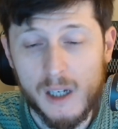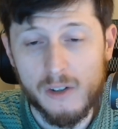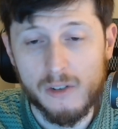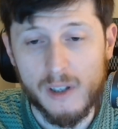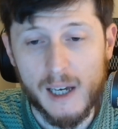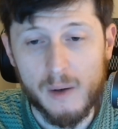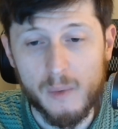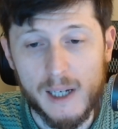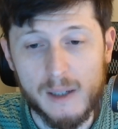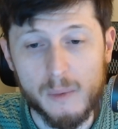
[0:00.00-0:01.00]
so that
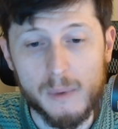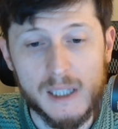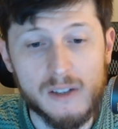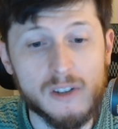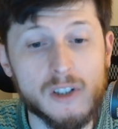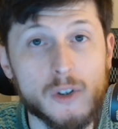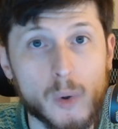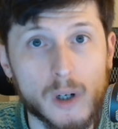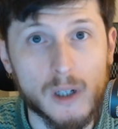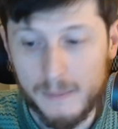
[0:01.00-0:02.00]
way it will be easy to torque.